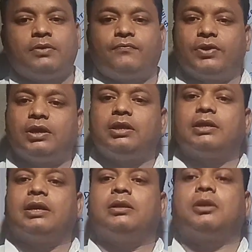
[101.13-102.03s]

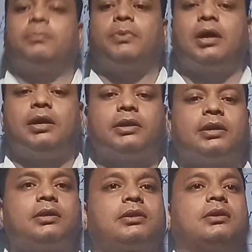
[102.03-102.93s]
felling and
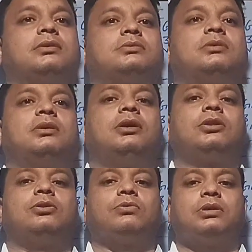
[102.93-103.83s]
replanting trees. It
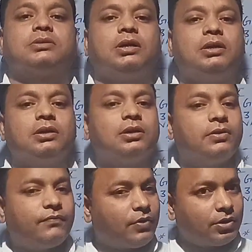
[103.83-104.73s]
is known as a
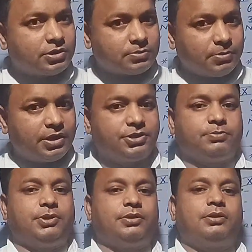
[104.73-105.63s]
forest
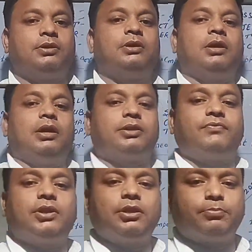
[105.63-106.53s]
management. It is
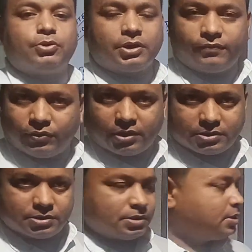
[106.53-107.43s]
very important for
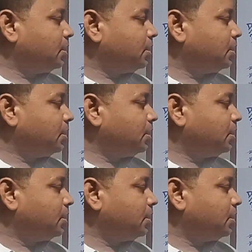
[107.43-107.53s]
us.